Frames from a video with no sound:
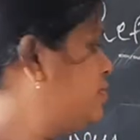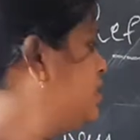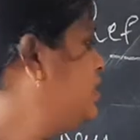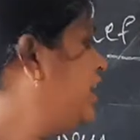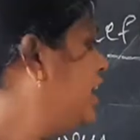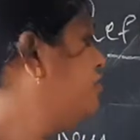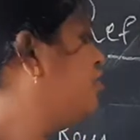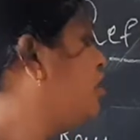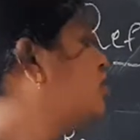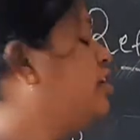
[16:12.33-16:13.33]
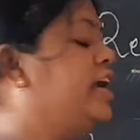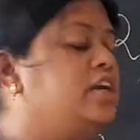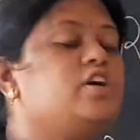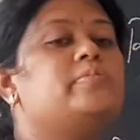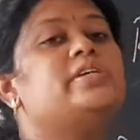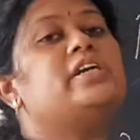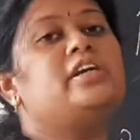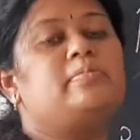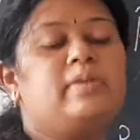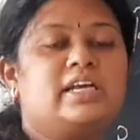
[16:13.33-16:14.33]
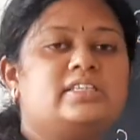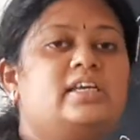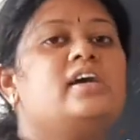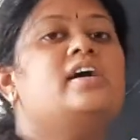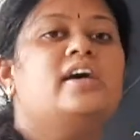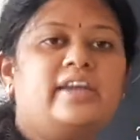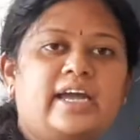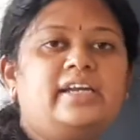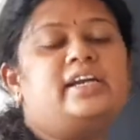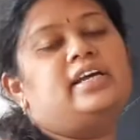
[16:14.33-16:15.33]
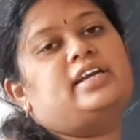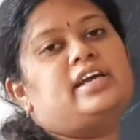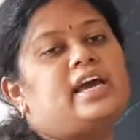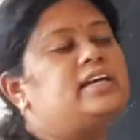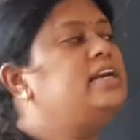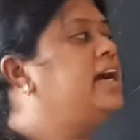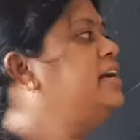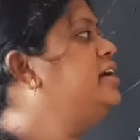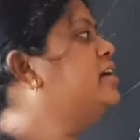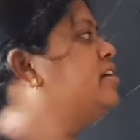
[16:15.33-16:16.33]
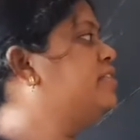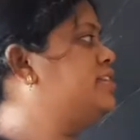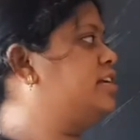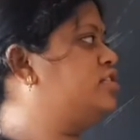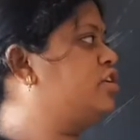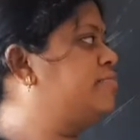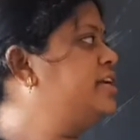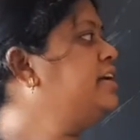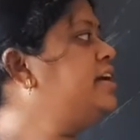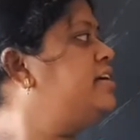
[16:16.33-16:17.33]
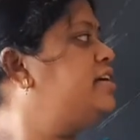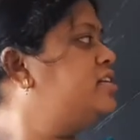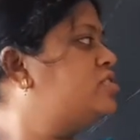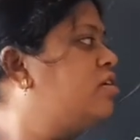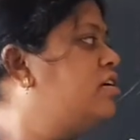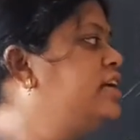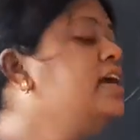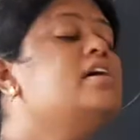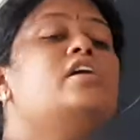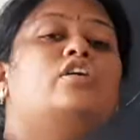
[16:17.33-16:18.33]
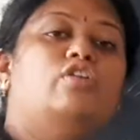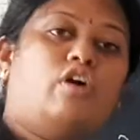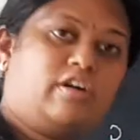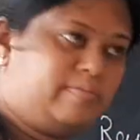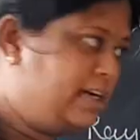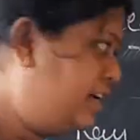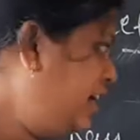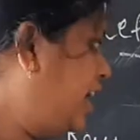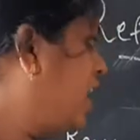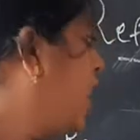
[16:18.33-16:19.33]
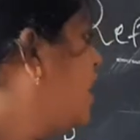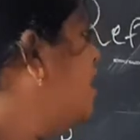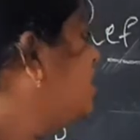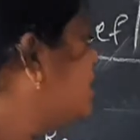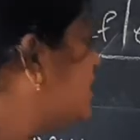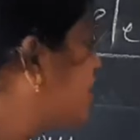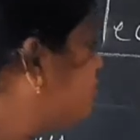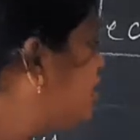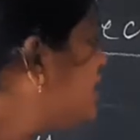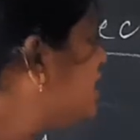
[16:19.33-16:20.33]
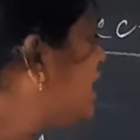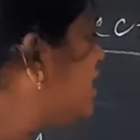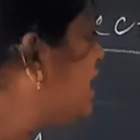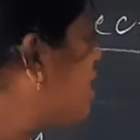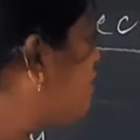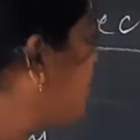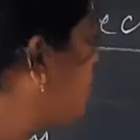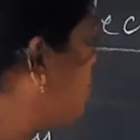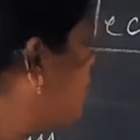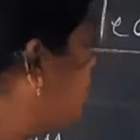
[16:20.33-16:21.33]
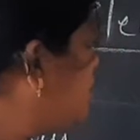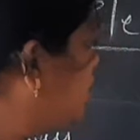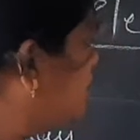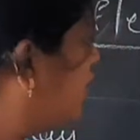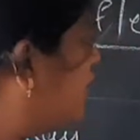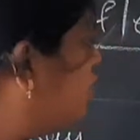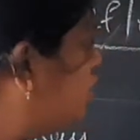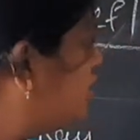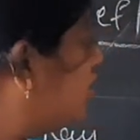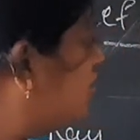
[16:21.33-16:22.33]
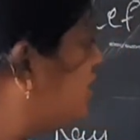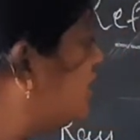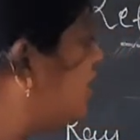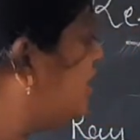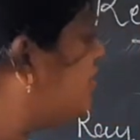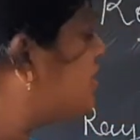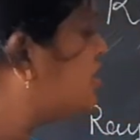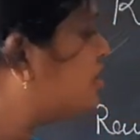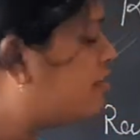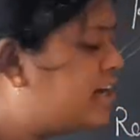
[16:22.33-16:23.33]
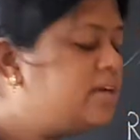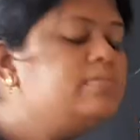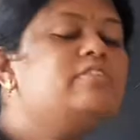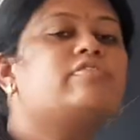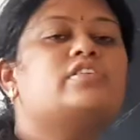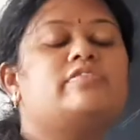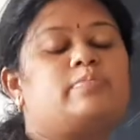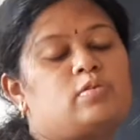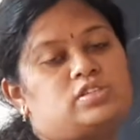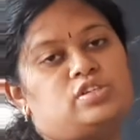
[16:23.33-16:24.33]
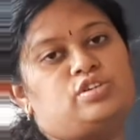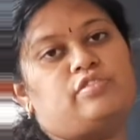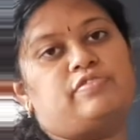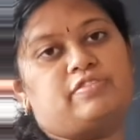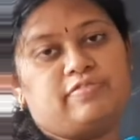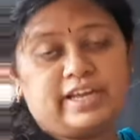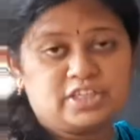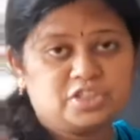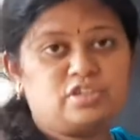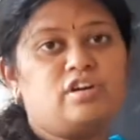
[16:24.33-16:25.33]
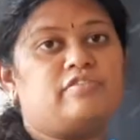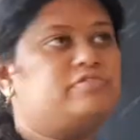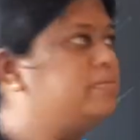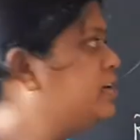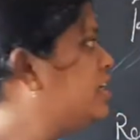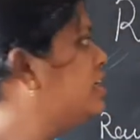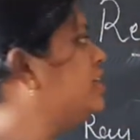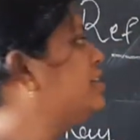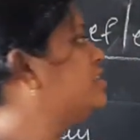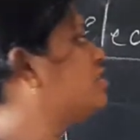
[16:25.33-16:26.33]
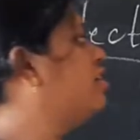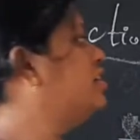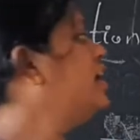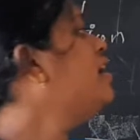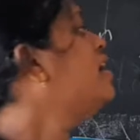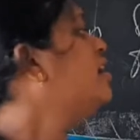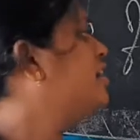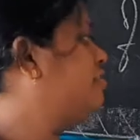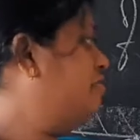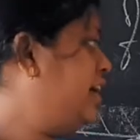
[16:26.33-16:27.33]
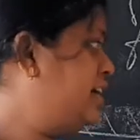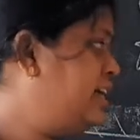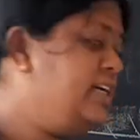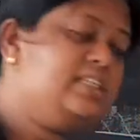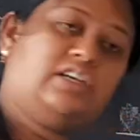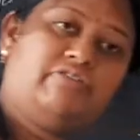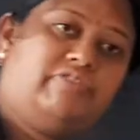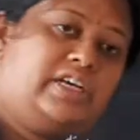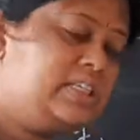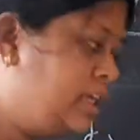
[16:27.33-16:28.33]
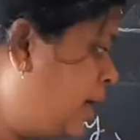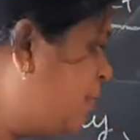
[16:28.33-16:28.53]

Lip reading: When the light falls on any object, it makes the 90 degree angle 90 degree with such object, and it is called the normal ray. The surface area after polishing, the one more surface area which is available for the process of reflection of the mirror is called the reflecting surface.